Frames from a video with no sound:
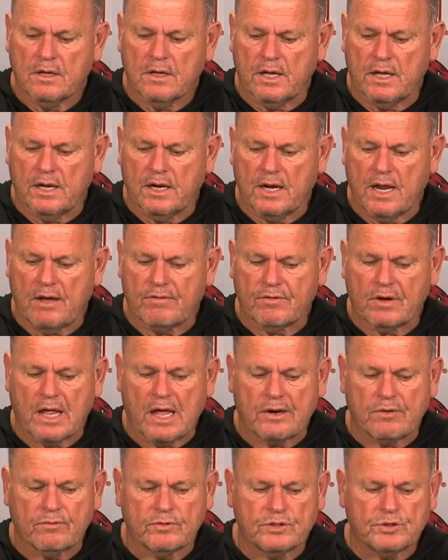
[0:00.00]
and have a
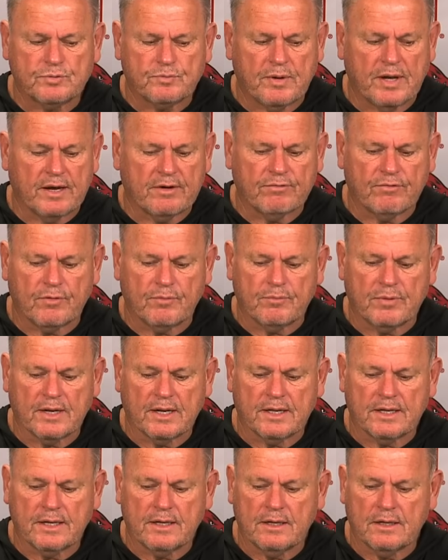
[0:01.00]
lot of respect for
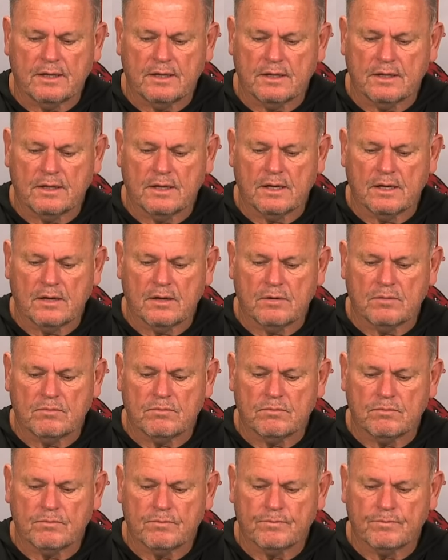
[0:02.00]
Billy. Um,
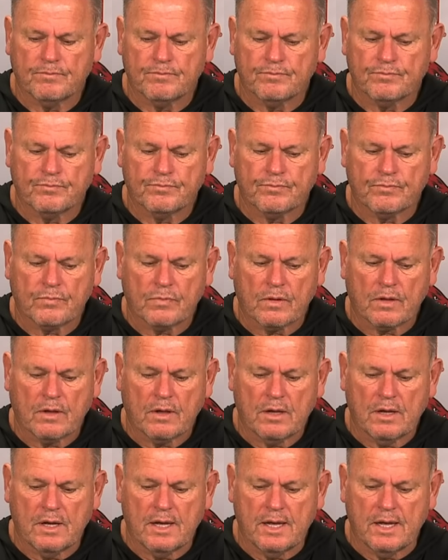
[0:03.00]

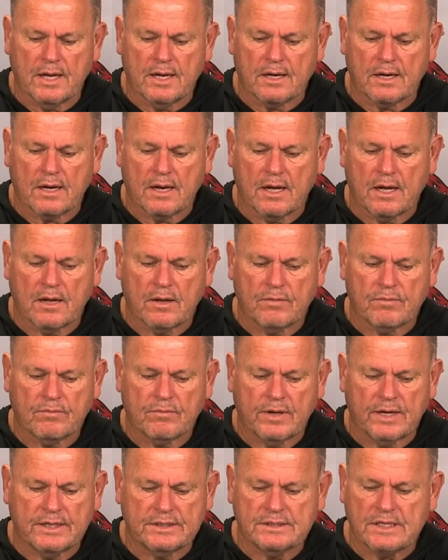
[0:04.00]
and uh,
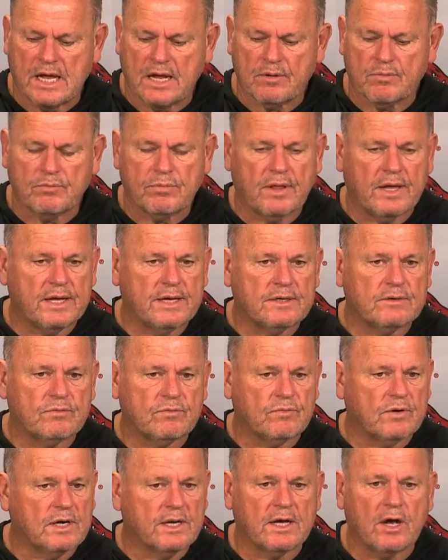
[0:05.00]
he's got them playing
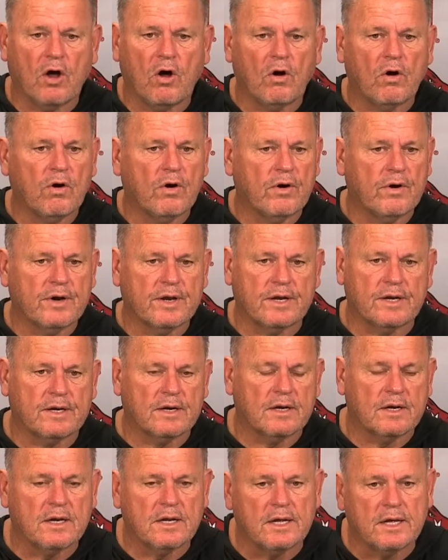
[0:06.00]
really hard,
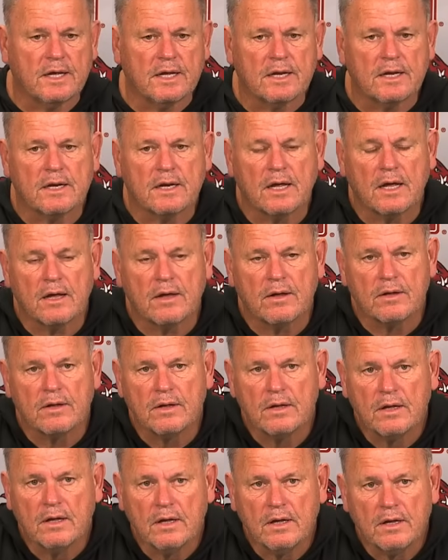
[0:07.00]
and and uh,
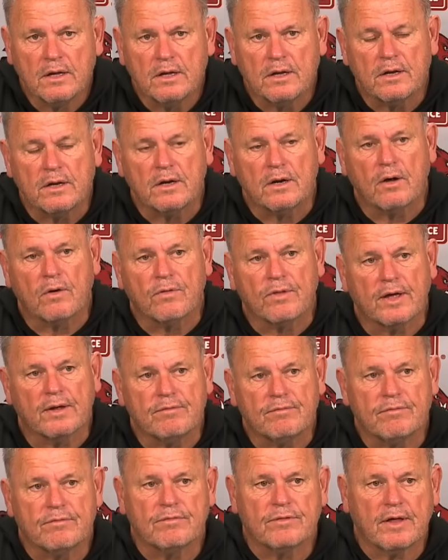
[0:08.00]
you know
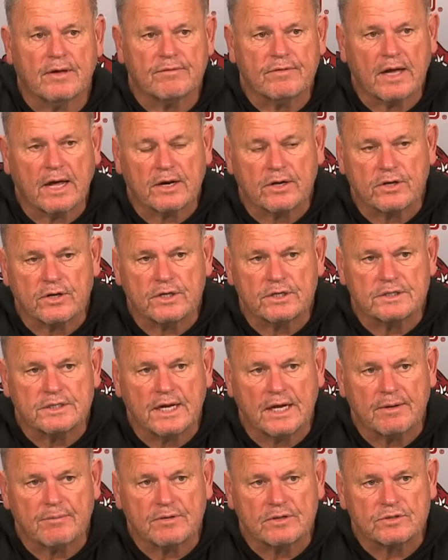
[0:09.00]
they've they've got a good
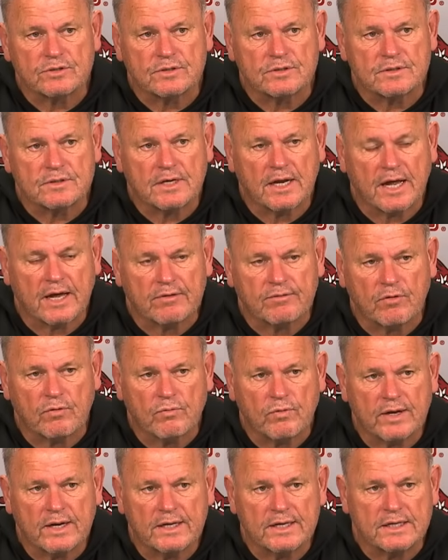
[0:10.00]
team. There's a heck of a
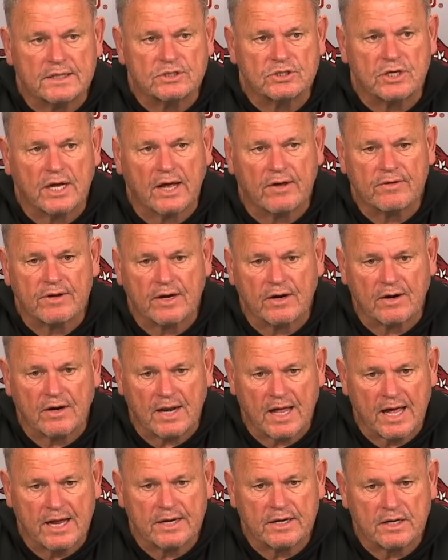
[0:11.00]
winning against South
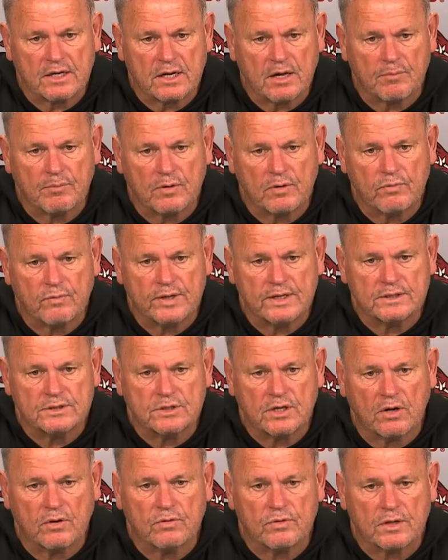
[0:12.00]
Carolina a couple of weeks
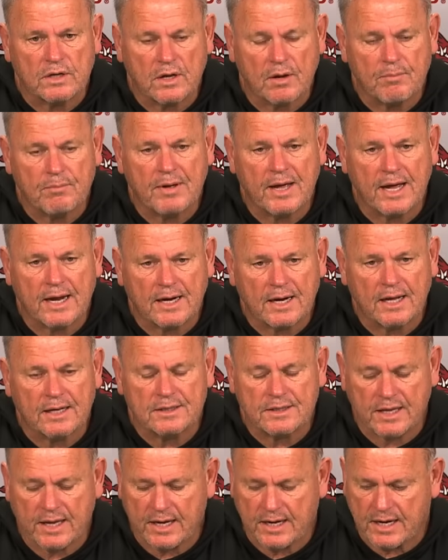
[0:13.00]
ago to come back like
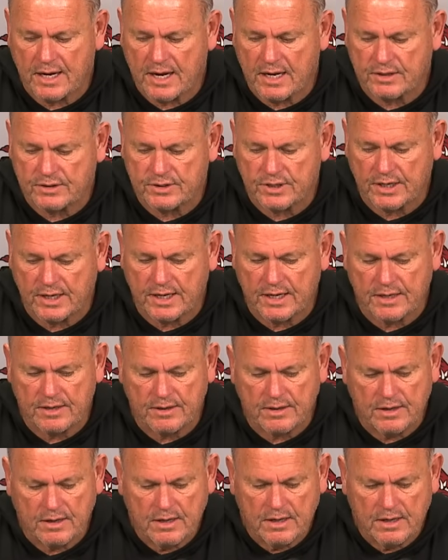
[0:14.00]
that down ten,